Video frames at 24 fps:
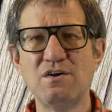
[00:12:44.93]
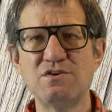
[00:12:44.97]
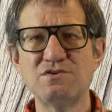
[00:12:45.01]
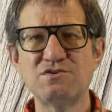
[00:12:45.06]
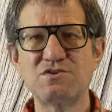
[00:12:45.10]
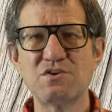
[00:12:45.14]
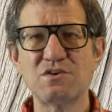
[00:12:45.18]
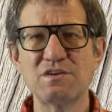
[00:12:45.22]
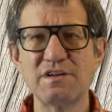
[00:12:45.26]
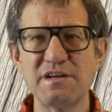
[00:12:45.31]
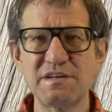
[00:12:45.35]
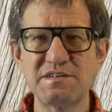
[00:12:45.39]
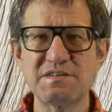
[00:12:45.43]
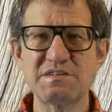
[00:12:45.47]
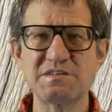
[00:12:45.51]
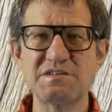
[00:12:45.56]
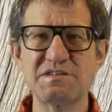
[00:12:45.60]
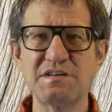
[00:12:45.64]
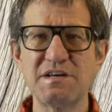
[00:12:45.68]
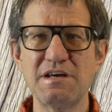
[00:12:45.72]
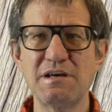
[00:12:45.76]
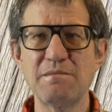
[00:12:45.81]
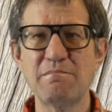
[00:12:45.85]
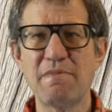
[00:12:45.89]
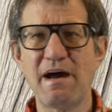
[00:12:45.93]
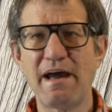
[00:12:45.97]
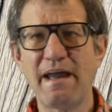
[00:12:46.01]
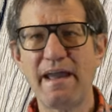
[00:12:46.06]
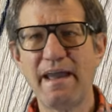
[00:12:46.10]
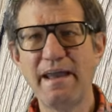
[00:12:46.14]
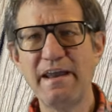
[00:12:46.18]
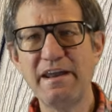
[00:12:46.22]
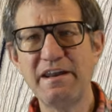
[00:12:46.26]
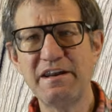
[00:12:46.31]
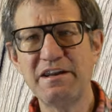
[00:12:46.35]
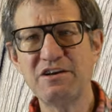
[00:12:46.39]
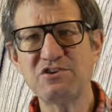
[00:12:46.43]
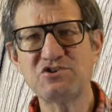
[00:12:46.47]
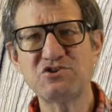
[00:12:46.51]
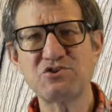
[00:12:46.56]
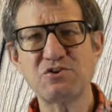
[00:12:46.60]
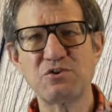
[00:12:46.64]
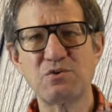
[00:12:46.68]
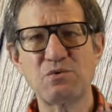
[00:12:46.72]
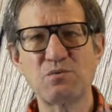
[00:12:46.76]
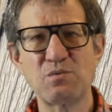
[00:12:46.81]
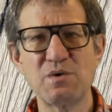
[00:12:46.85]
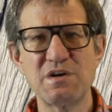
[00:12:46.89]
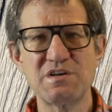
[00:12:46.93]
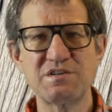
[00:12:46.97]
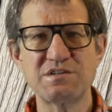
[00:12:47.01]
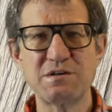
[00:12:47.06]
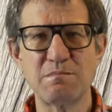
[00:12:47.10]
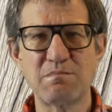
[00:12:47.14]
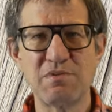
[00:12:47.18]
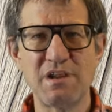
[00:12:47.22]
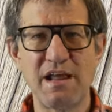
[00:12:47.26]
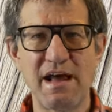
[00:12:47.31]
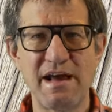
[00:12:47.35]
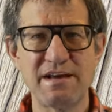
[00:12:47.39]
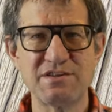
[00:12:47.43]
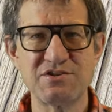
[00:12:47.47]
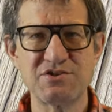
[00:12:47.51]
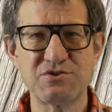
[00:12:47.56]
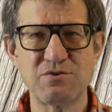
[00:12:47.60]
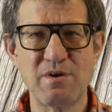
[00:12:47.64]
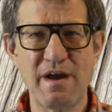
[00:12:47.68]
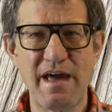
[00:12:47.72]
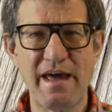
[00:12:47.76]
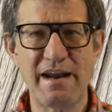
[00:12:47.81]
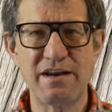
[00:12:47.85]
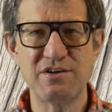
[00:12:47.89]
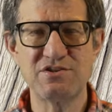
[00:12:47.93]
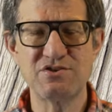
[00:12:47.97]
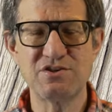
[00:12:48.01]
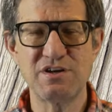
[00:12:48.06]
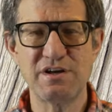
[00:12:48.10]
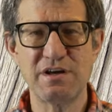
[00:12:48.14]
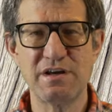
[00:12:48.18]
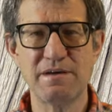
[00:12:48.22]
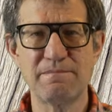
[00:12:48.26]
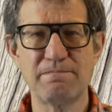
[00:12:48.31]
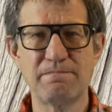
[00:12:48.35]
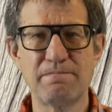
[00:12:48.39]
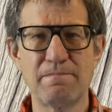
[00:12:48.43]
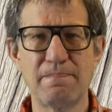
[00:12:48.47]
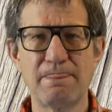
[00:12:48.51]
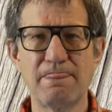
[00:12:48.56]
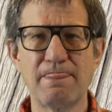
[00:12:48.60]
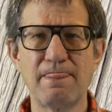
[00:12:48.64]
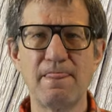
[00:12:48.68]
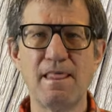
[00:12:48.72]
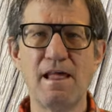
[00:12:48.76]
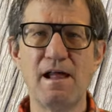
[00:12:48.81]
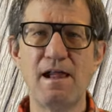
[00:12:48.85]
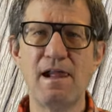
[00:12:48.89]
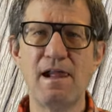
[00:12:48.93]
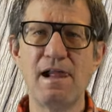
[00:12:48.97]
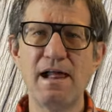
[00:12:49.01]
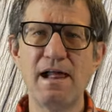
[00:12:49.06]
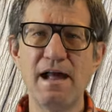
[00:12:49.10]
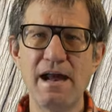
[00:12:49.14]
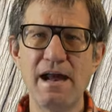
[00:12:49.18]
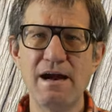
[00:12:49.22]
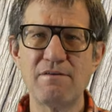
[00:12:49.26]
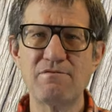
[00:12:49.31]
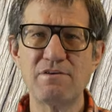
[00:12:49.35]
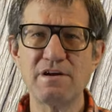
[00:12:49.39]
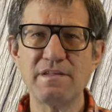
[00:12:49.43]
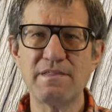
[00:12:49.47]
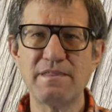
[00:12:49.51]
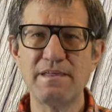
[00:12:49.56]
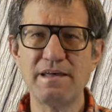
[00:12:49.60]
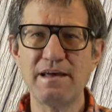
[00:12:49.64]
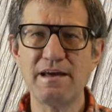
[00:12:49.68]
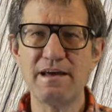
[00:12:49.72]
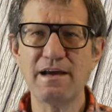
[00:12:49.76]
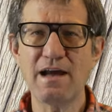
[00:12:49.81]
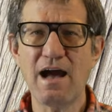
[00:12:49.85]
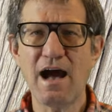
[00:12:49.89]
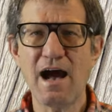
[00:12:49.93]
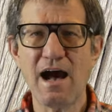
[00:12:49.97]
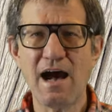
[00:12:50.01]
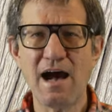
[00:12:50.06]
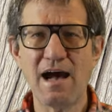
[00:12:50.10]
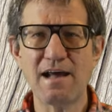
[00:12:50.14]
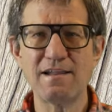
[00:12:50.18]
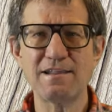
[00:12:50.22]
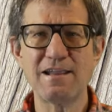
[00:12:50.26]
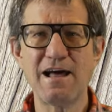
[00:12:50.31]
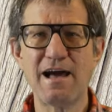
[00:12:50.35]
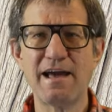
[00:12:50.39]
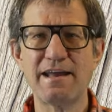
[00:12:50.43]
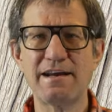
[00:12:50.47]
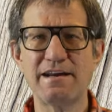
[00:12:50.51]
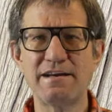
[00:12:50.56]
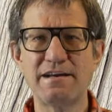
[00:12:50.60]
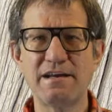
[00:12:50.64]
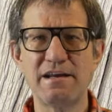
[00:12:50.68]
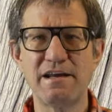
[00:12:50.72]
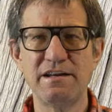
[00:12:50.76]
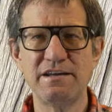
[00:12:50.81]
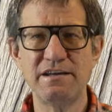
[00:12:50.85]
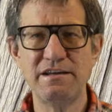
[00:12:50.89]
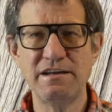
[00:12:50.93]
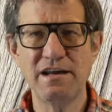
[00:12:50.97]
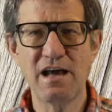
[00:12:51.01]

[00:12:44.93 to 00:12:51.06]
So let's see my initial resupply strategy. Everything highlighted in